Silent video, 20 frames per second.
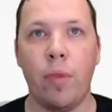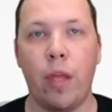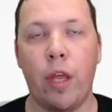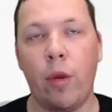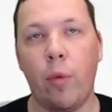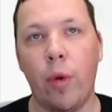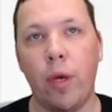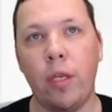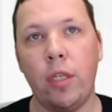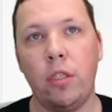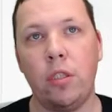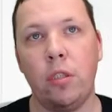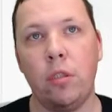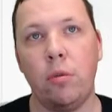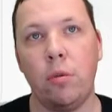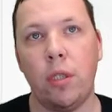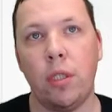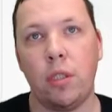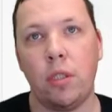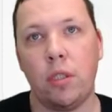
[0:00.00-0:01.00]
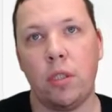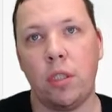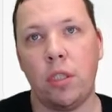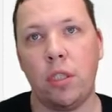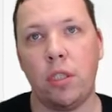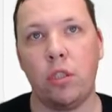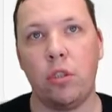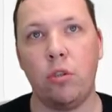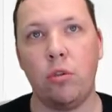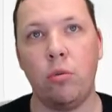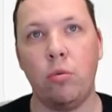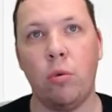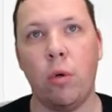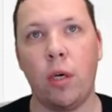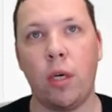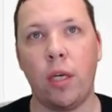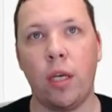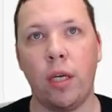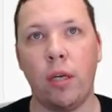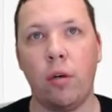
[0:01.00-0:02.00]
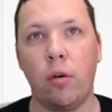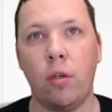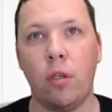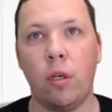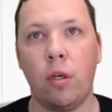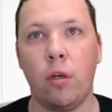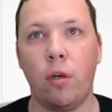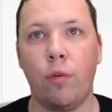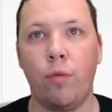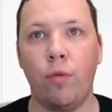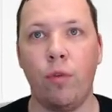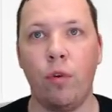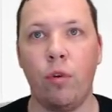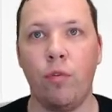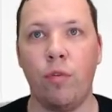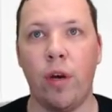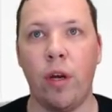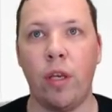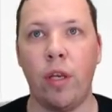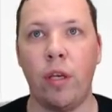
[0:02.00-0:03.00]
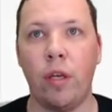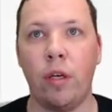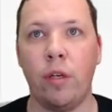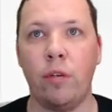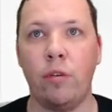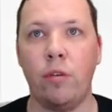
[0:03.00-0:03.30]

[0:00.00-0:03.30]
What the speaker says: And the way that you do this is you click on the field right here.